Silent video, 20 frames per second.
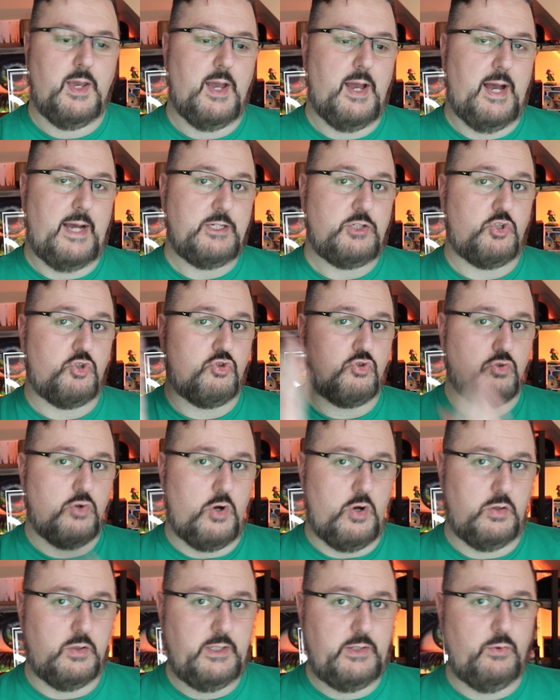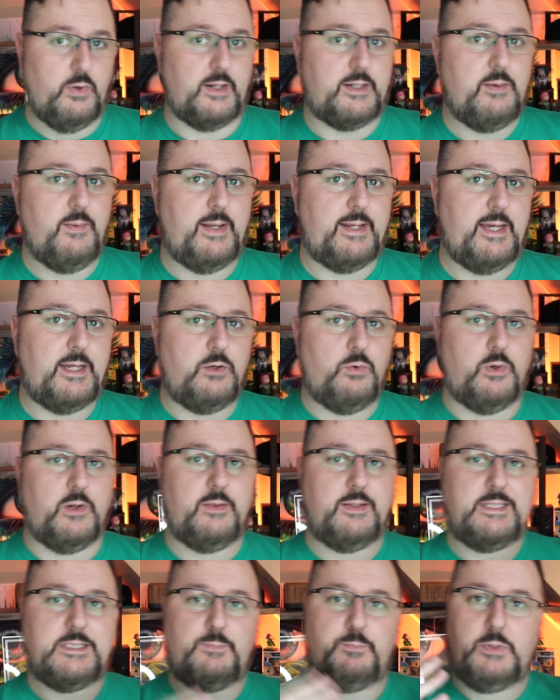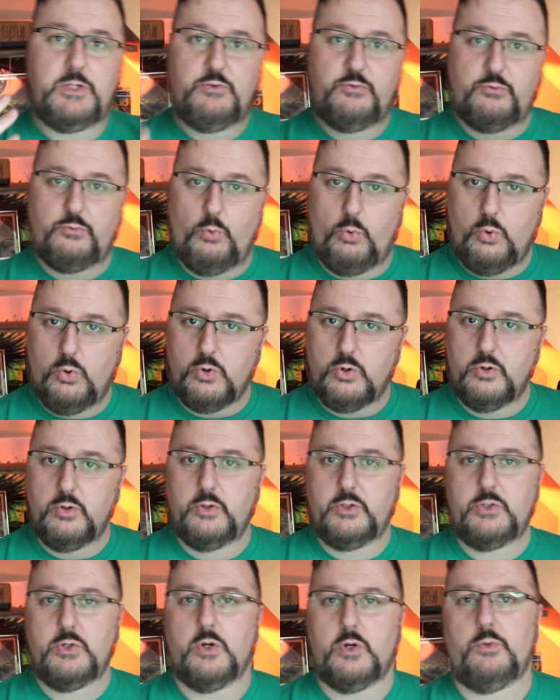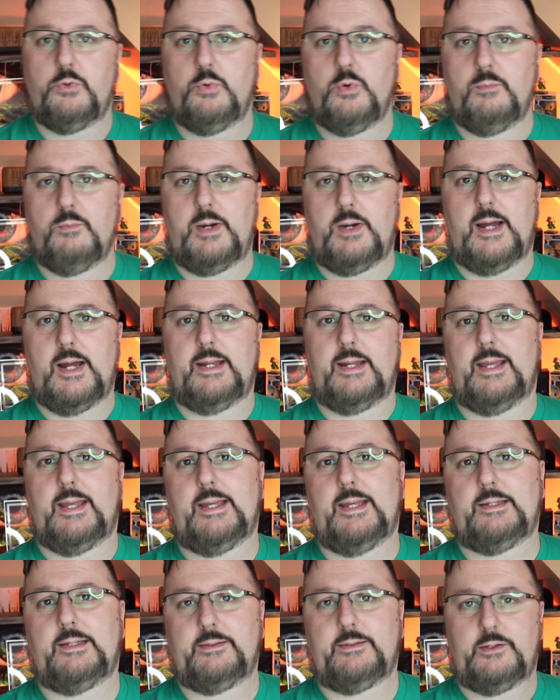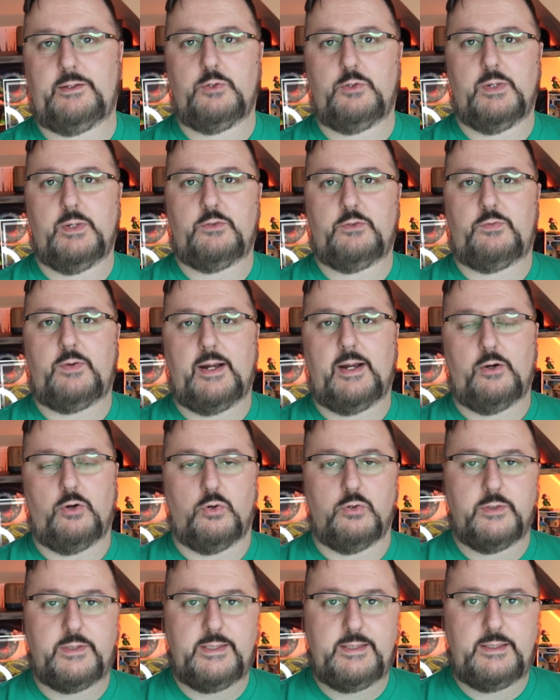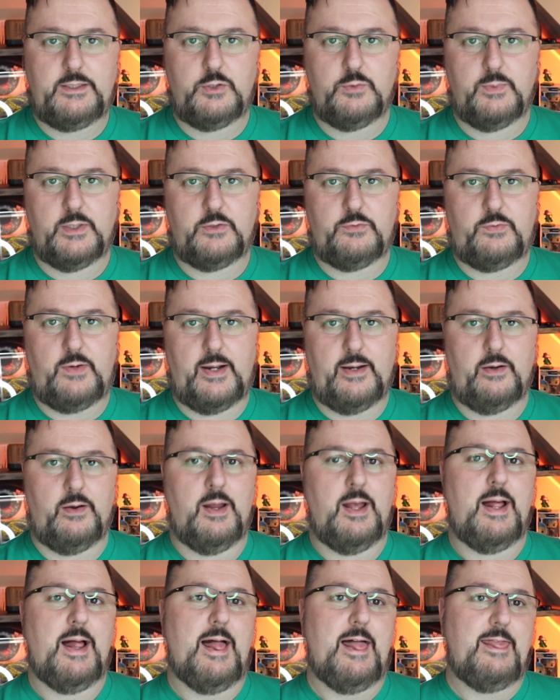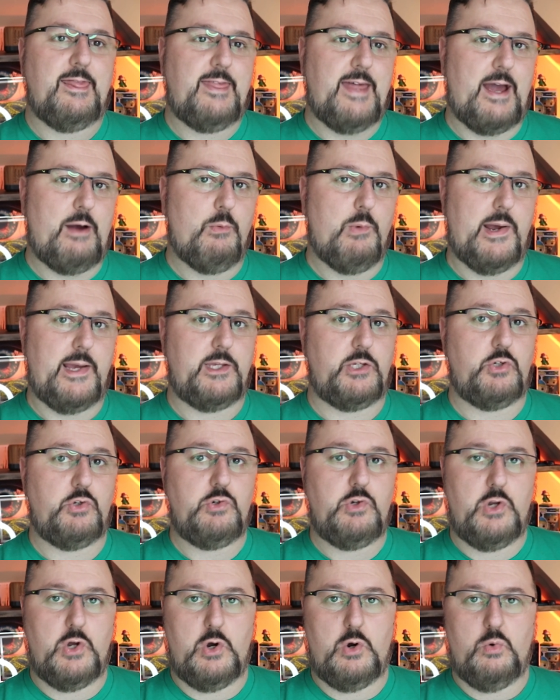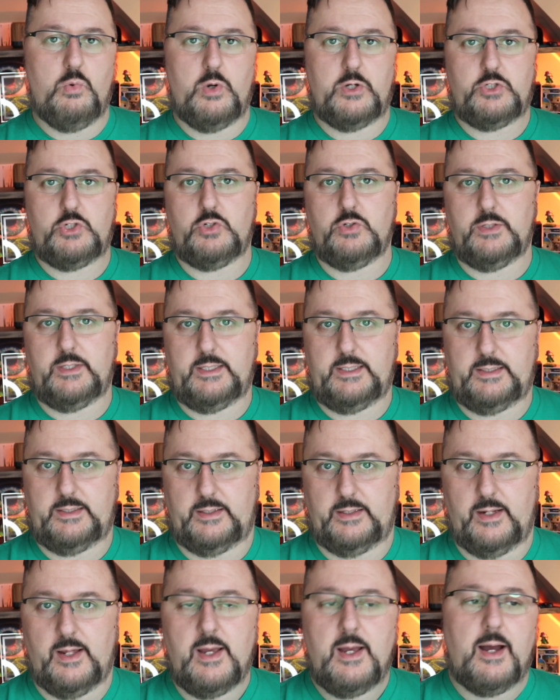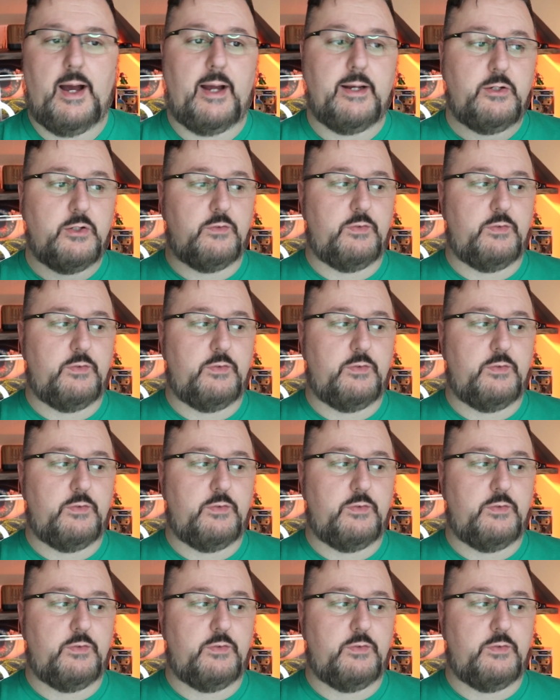I strongly recommend getting one of these before you go through and buy a humidifier or dehumidifier. That way you know what you need. I do have a